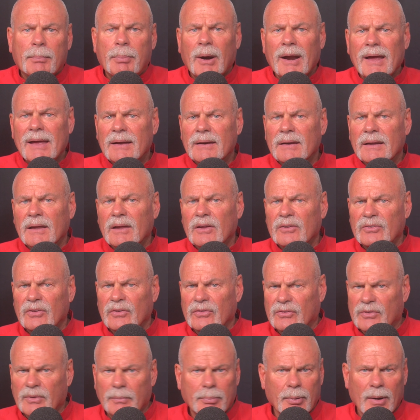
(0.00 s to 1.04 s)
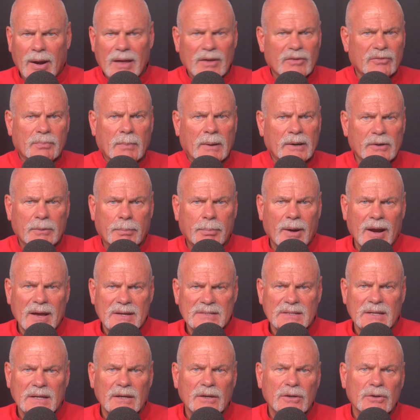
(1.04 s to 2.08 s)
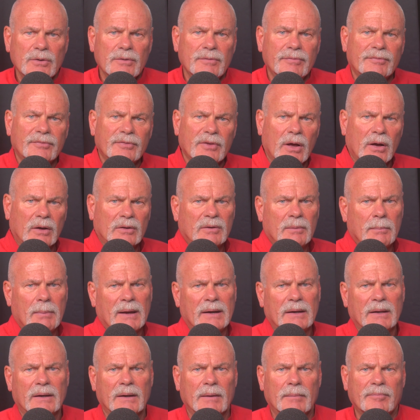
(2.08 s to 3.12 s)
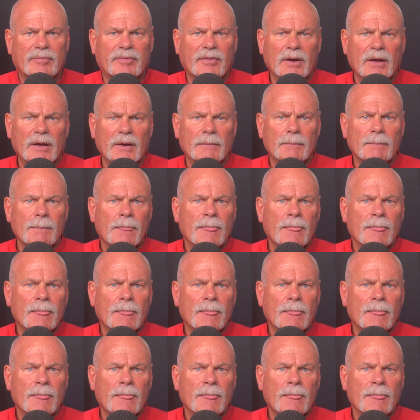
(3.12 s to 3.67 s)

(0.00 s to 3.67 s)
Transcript: brand isn't surprised by your pricing. You've talked about it up front.